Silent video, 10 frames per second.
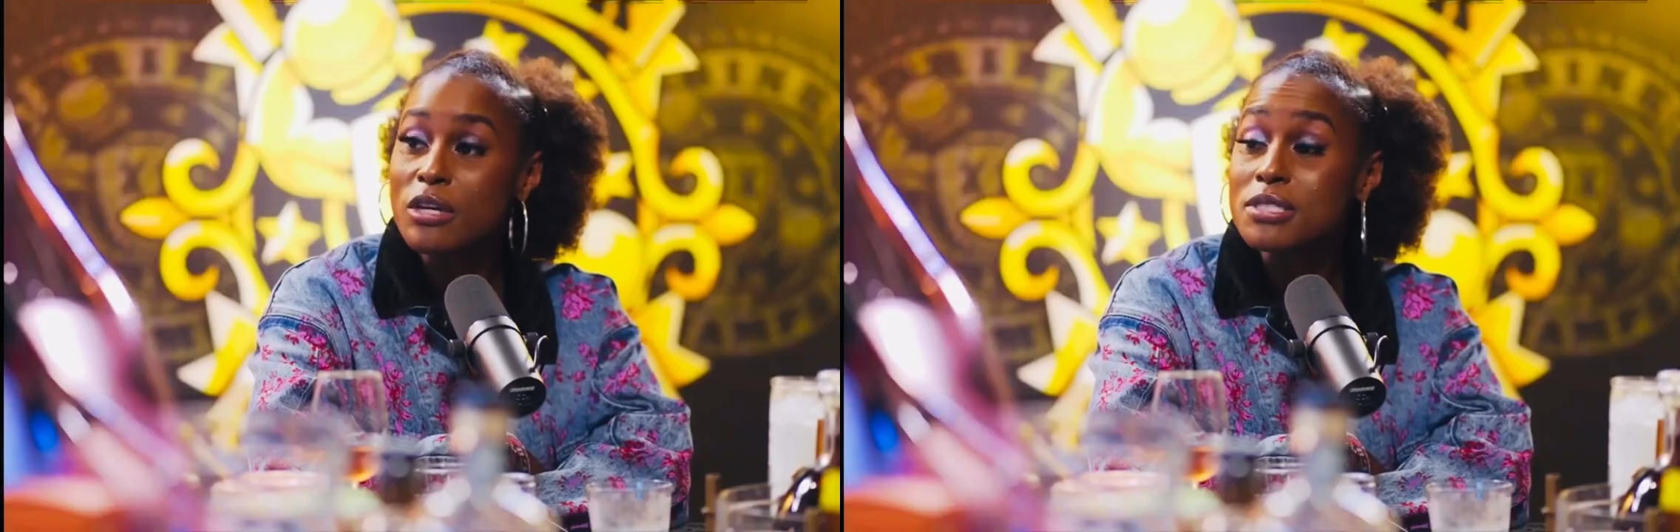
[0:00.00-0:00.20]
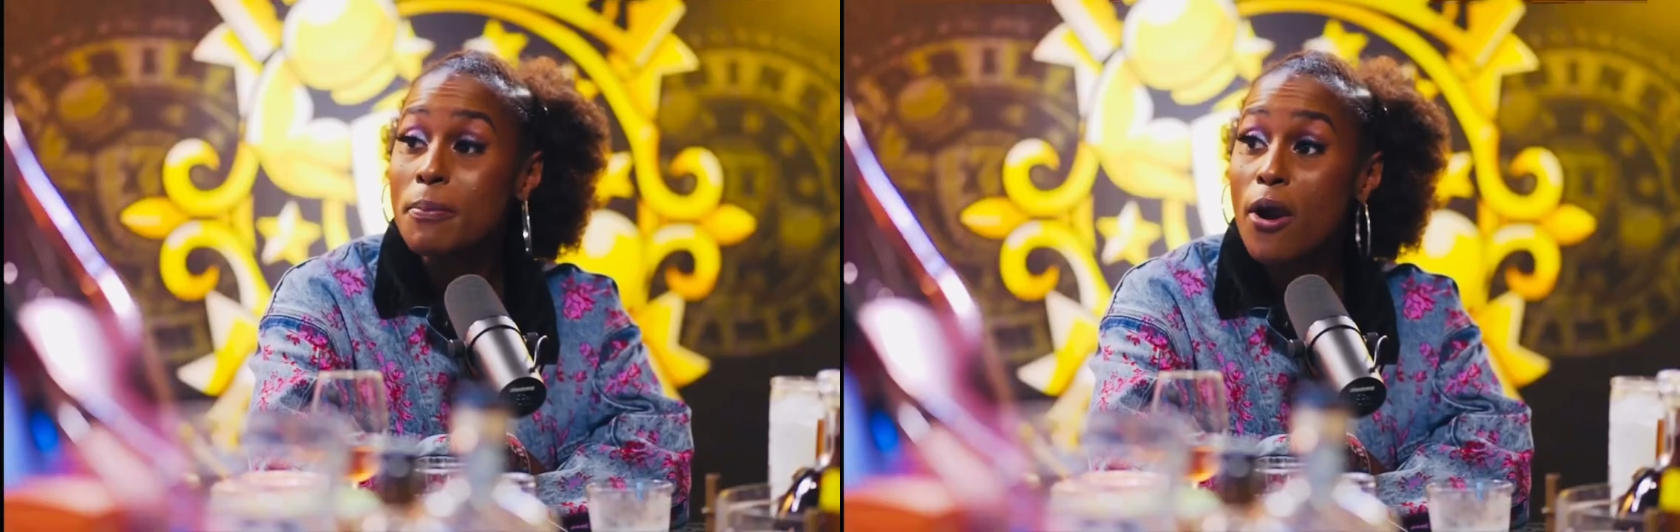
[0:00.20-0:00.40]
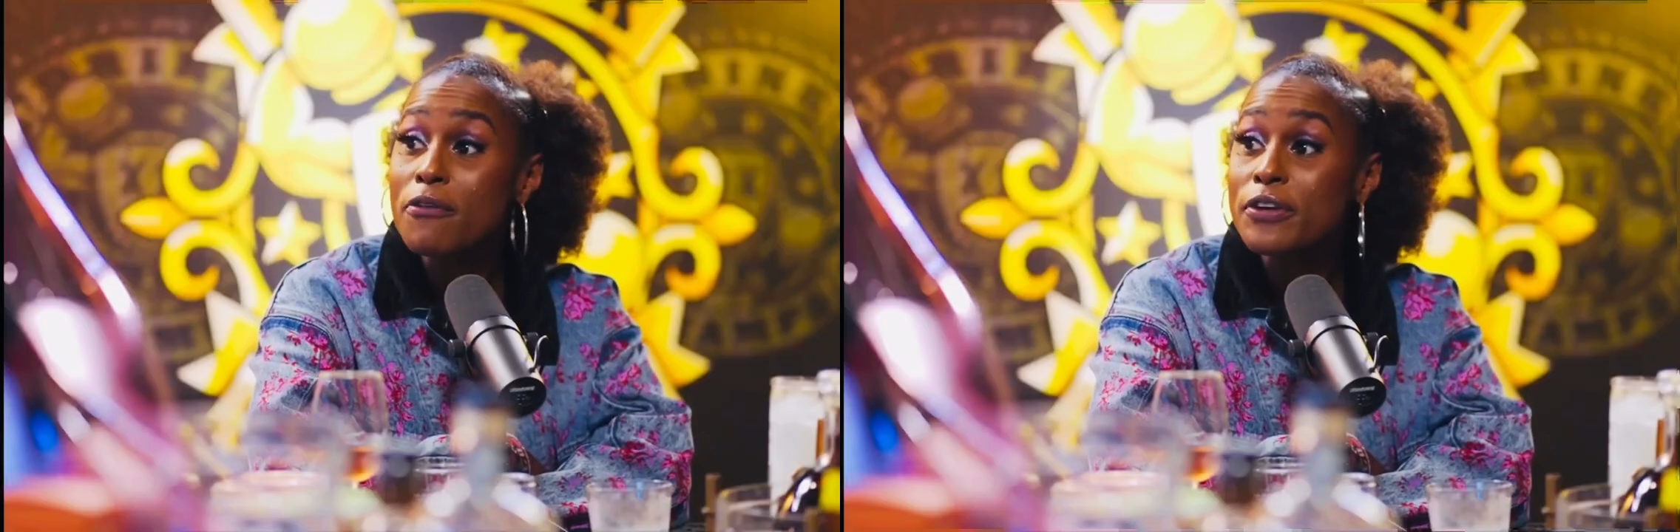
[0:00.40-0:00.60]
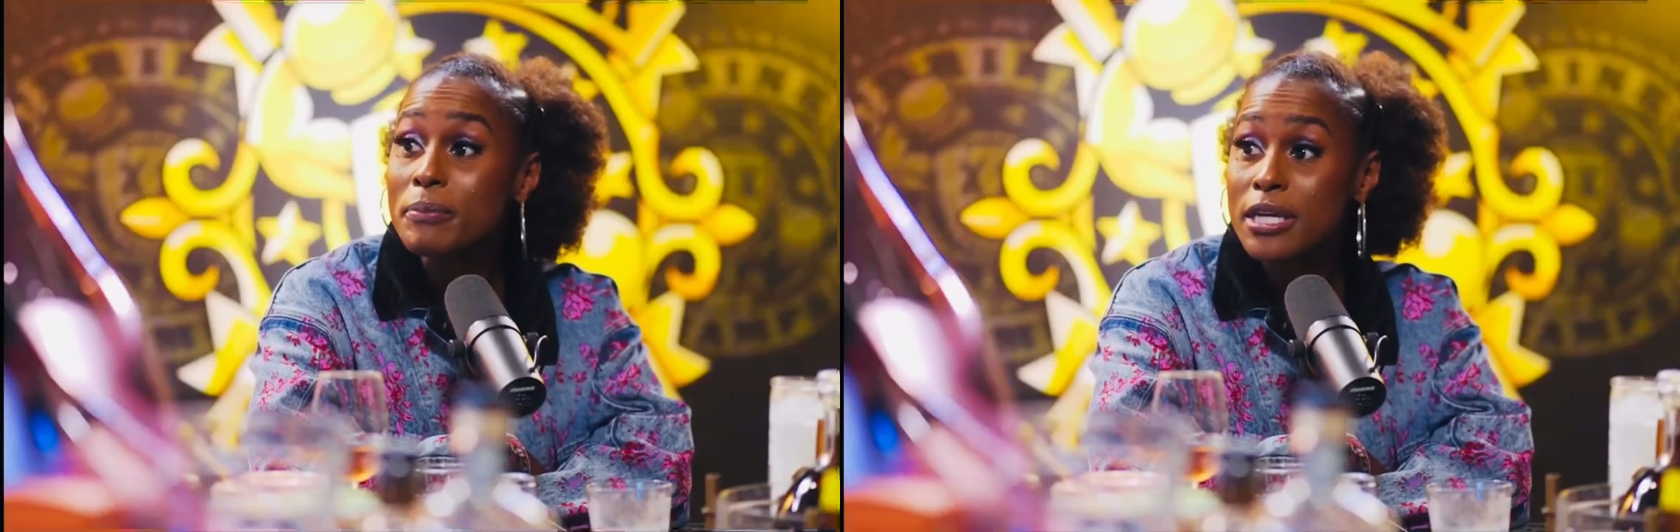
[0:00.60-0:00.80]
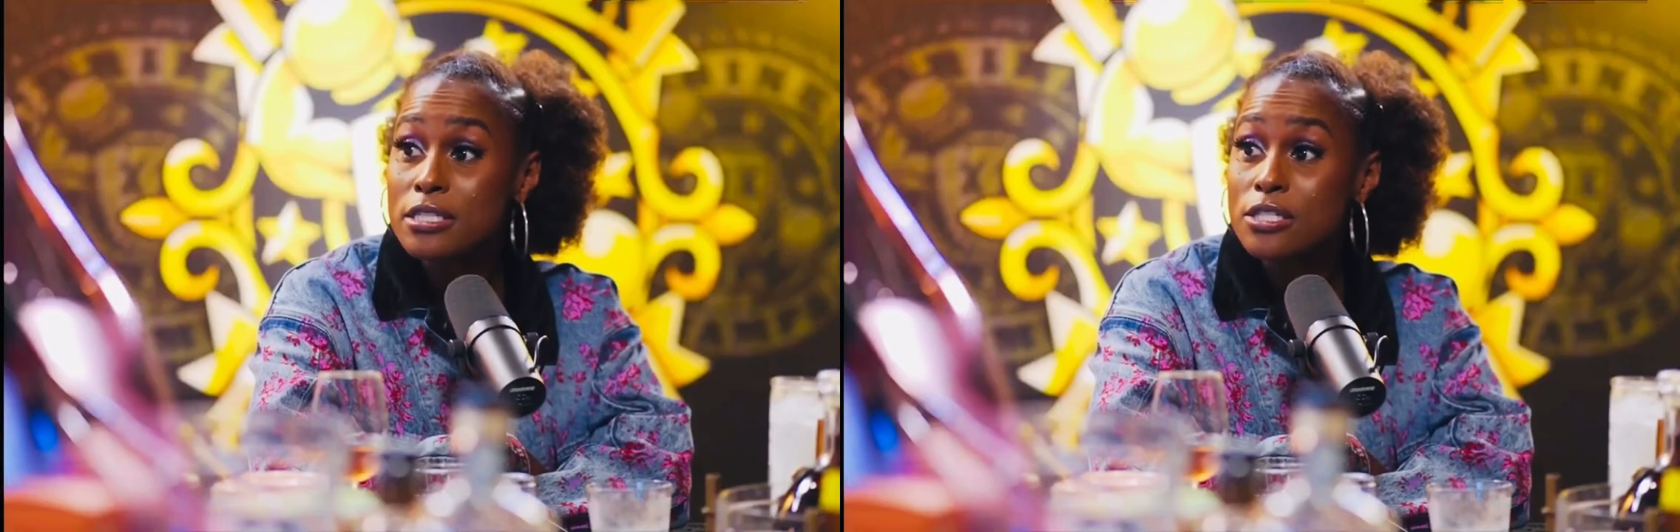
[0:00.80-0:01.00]
was a perfect
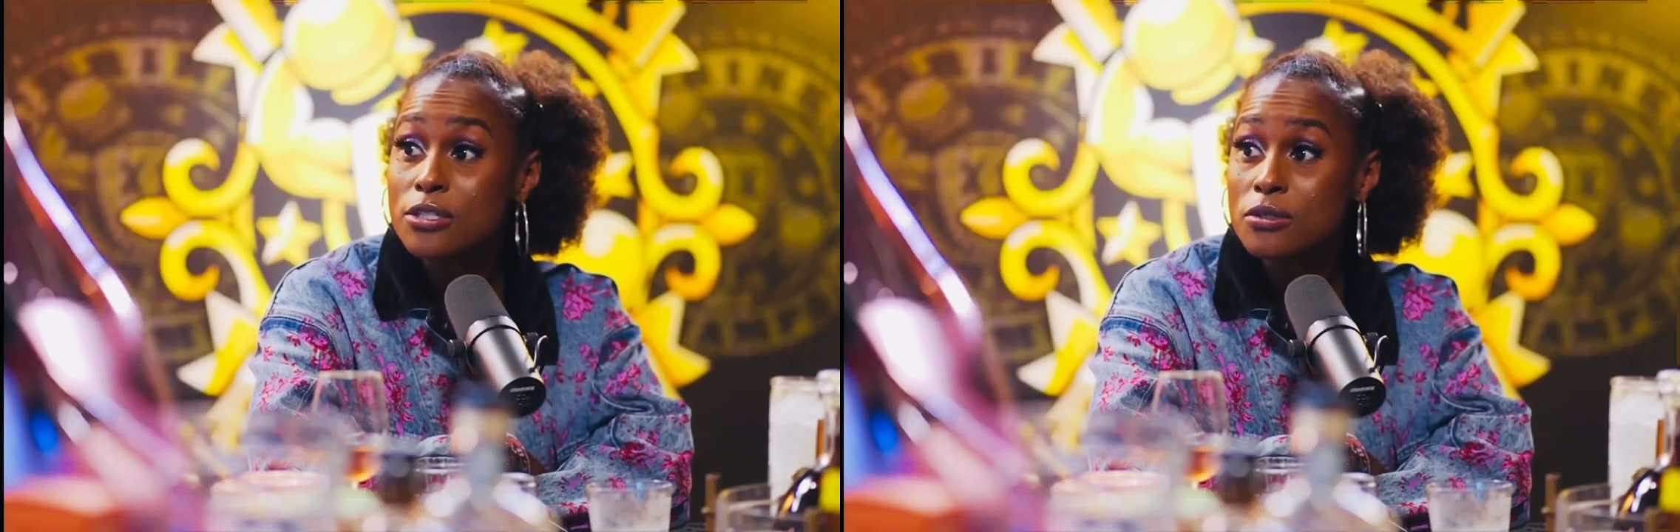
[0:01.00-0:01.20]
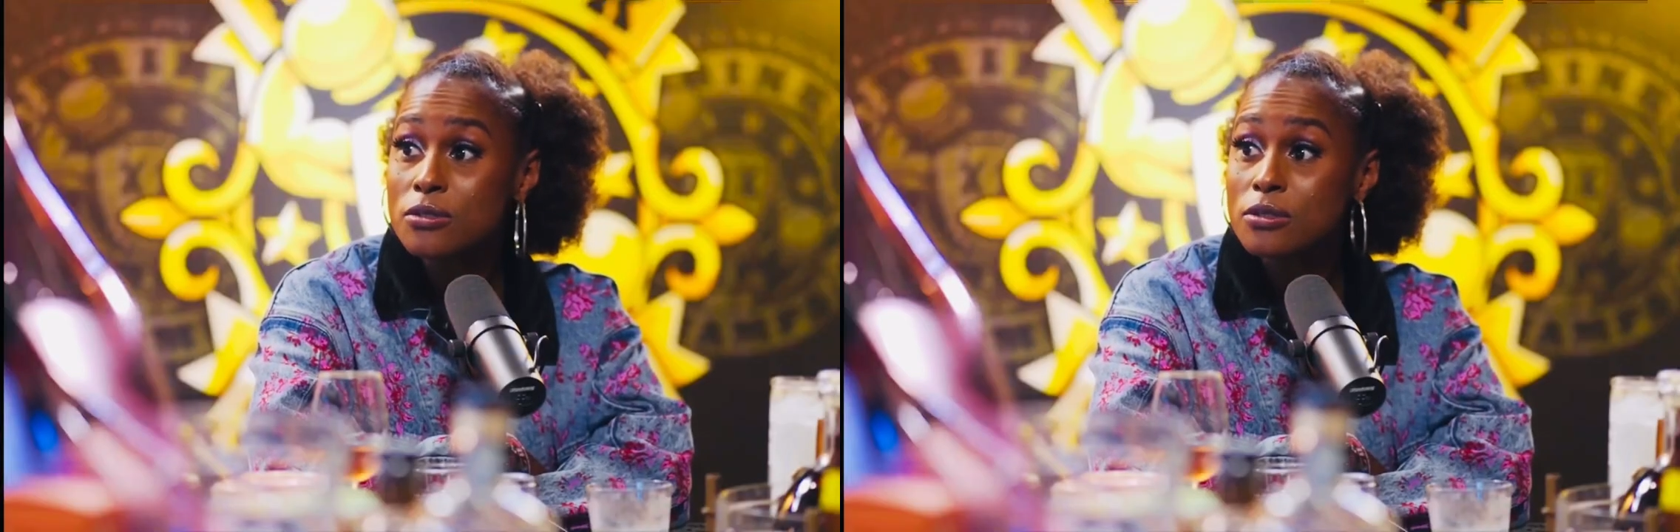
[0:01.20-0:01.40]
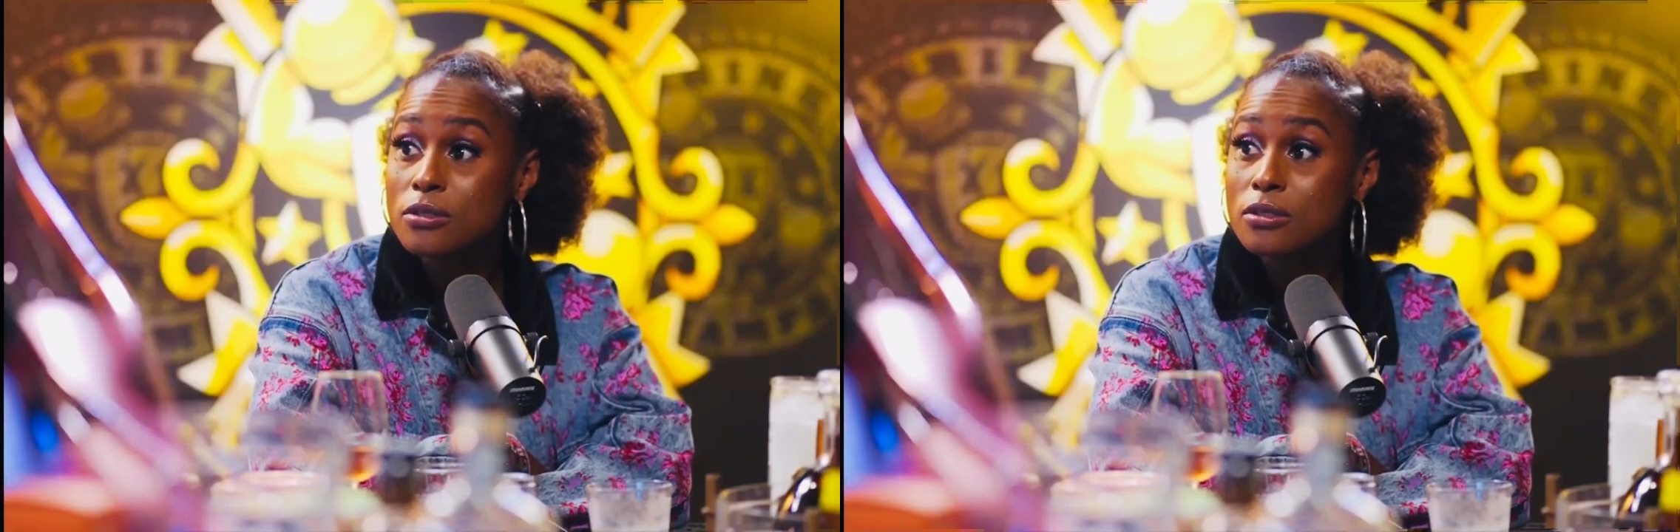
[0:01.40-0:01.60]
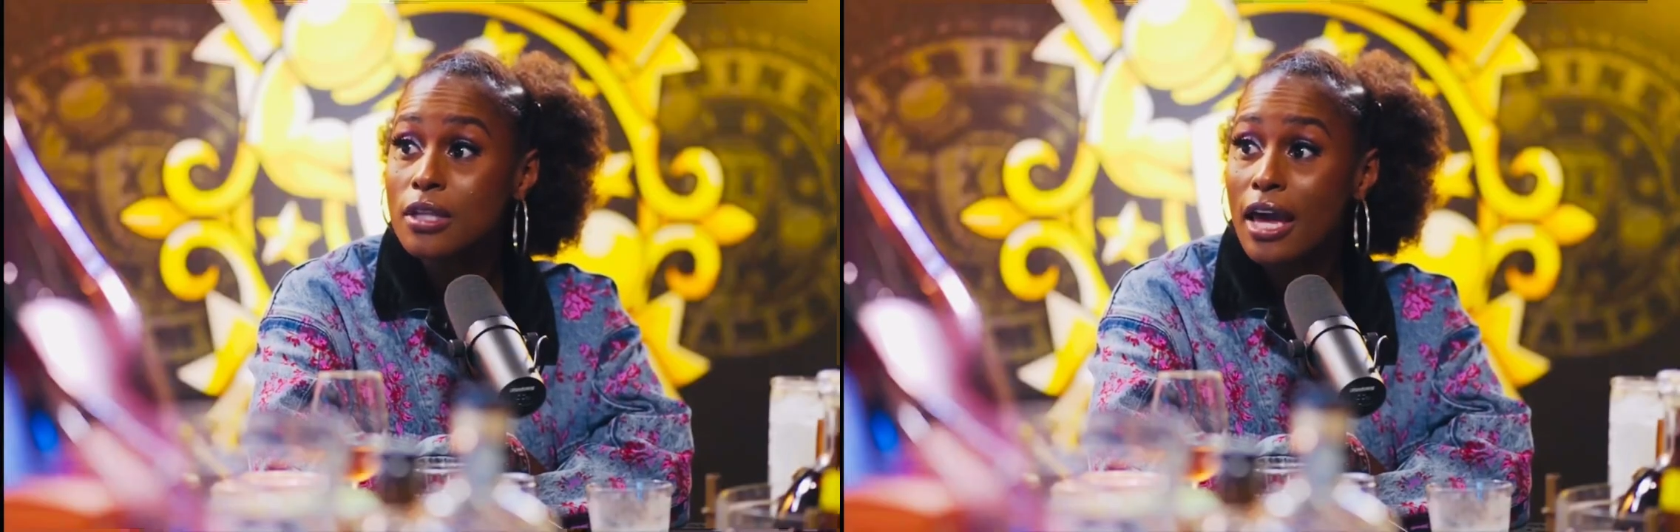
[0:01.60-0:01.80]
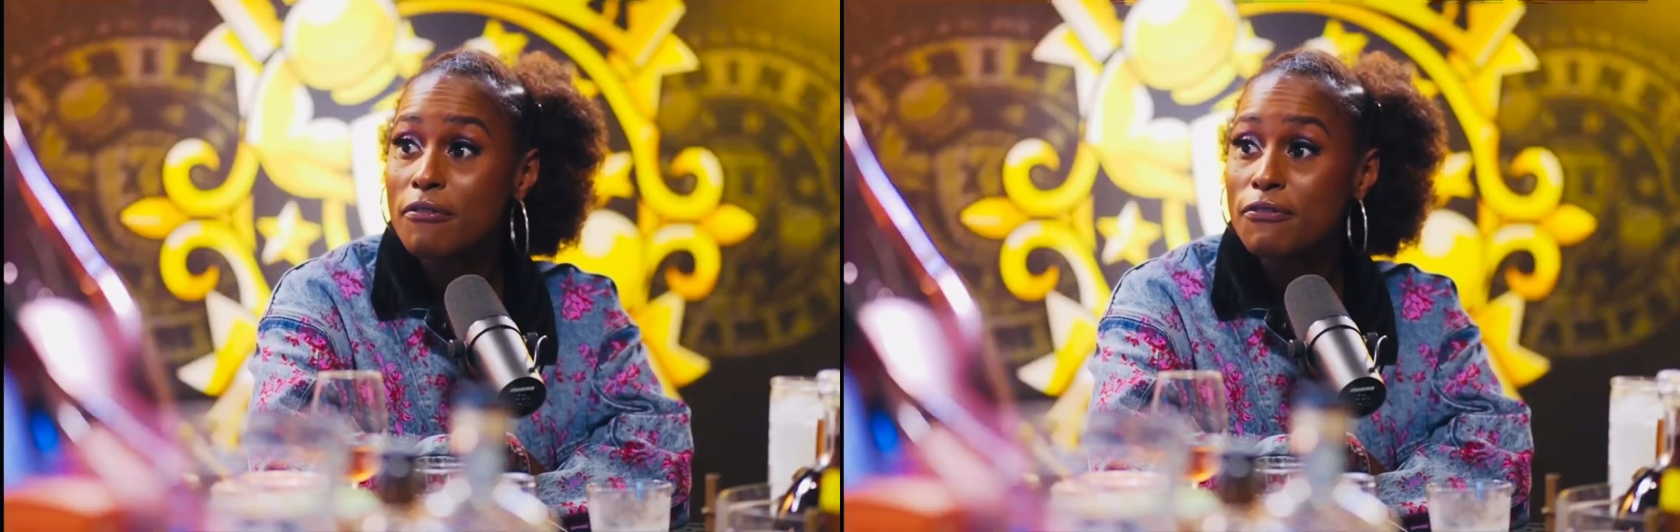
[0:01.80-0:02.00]
man to you
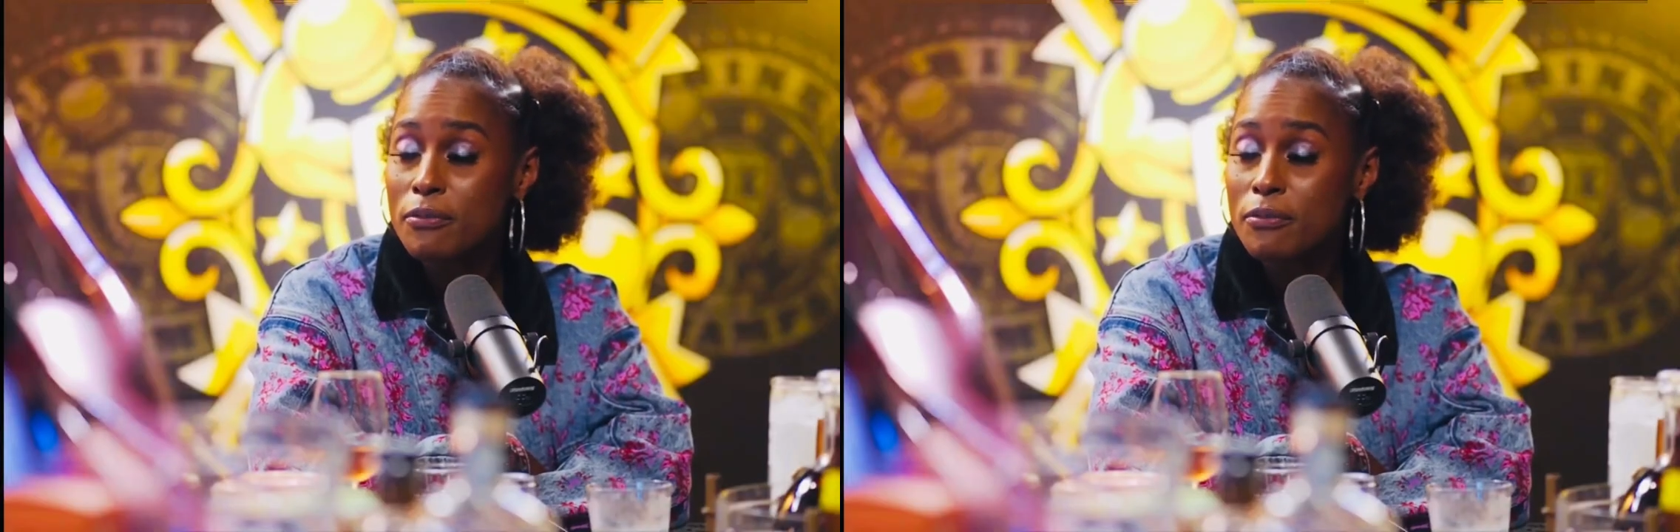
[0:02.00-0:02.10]
like from